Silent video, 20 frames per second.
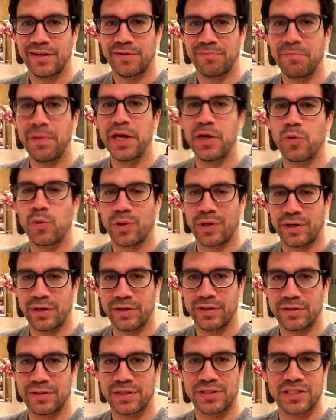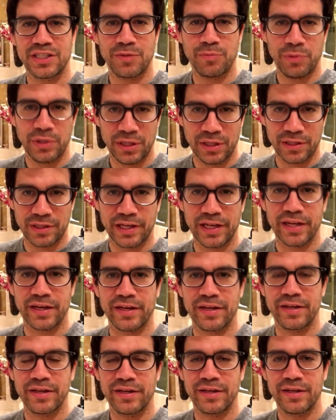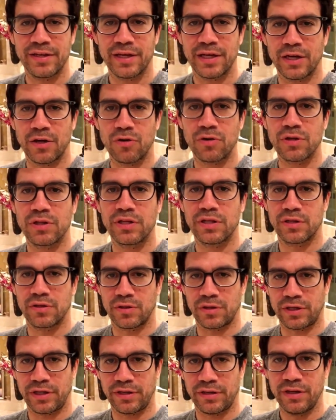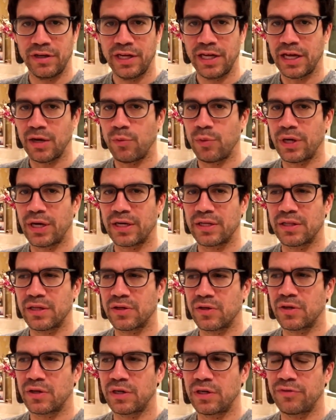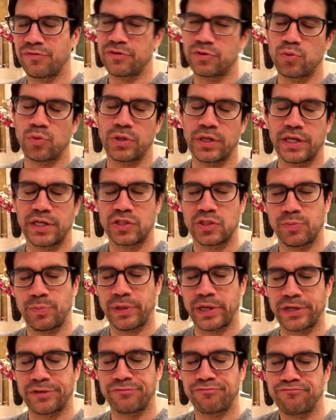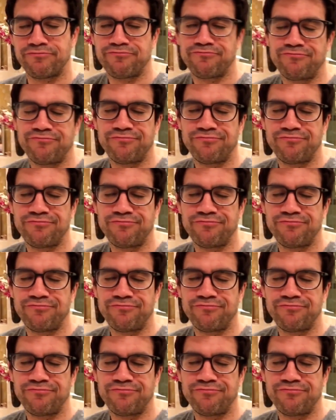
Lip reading: Make one. Then send me the link. And I'll click on it. And when I click on it, if it's what I expect,